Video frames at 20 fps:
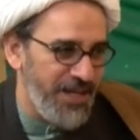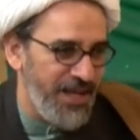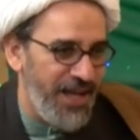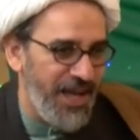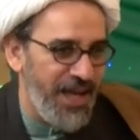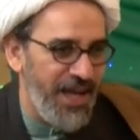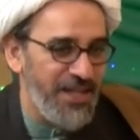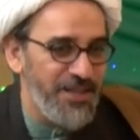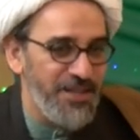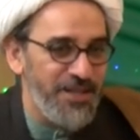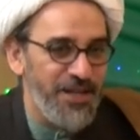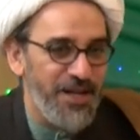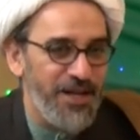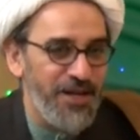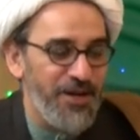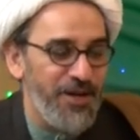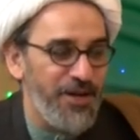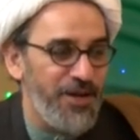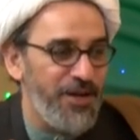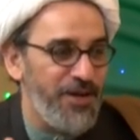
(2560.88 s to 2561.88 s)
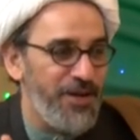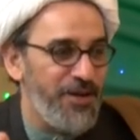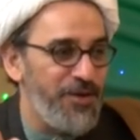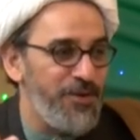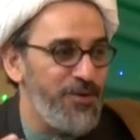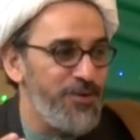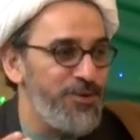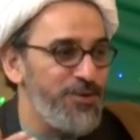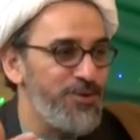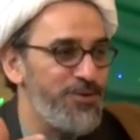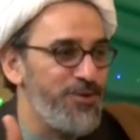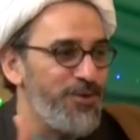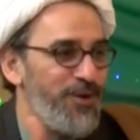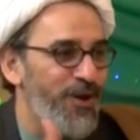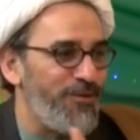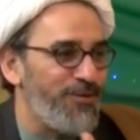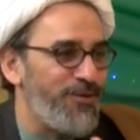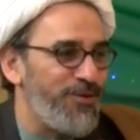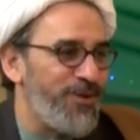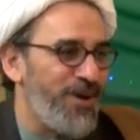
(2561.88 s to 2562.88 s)
and the nuzul
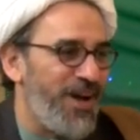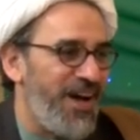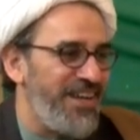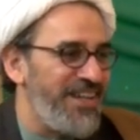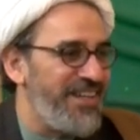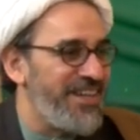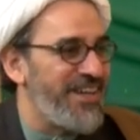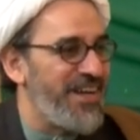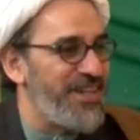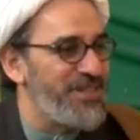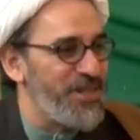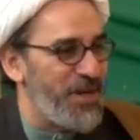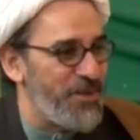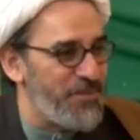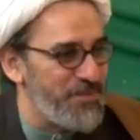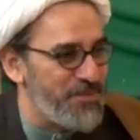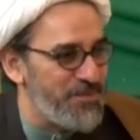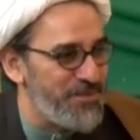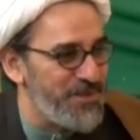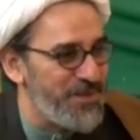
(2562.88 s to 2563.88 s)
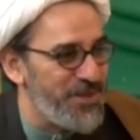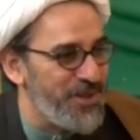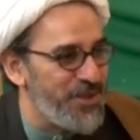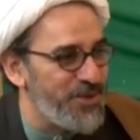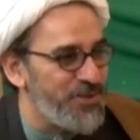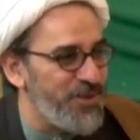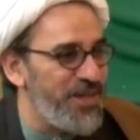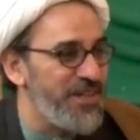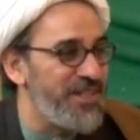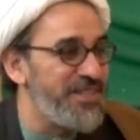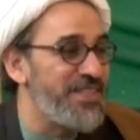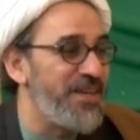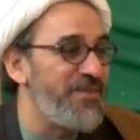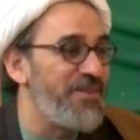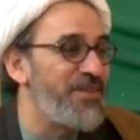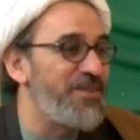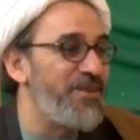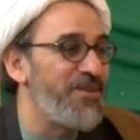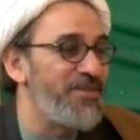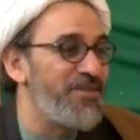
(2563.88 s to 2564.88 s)
of Quran in Rajab, 27th of